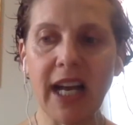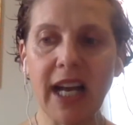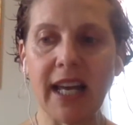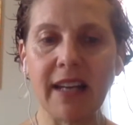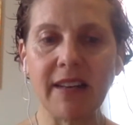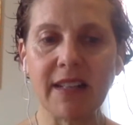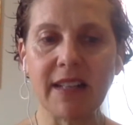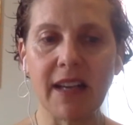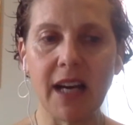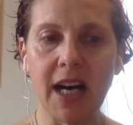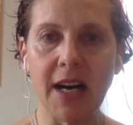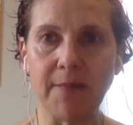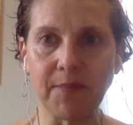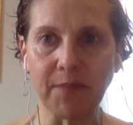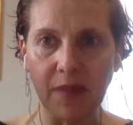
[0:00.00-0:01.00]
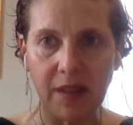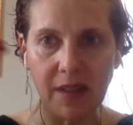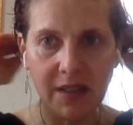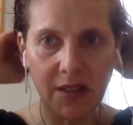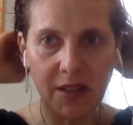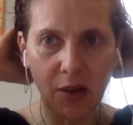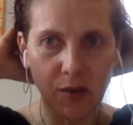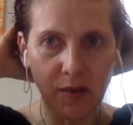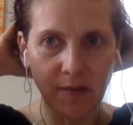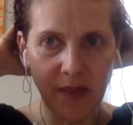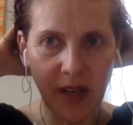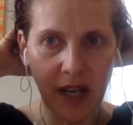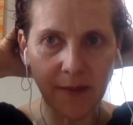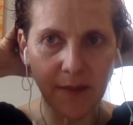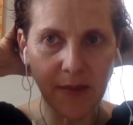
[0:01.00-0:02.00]
And um, so
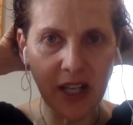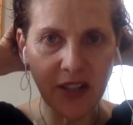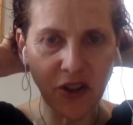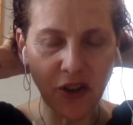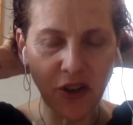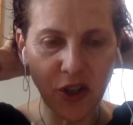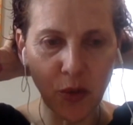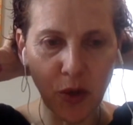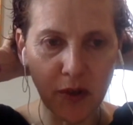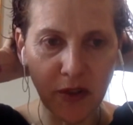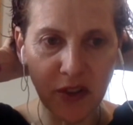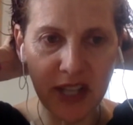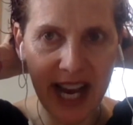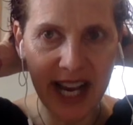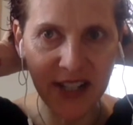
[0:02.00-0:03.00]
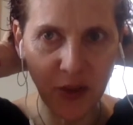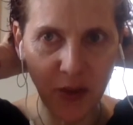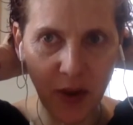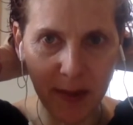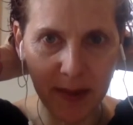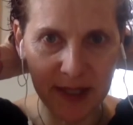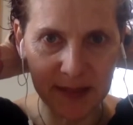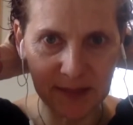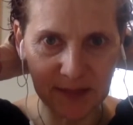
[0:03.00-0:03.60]
I started to work for TaskRabbit.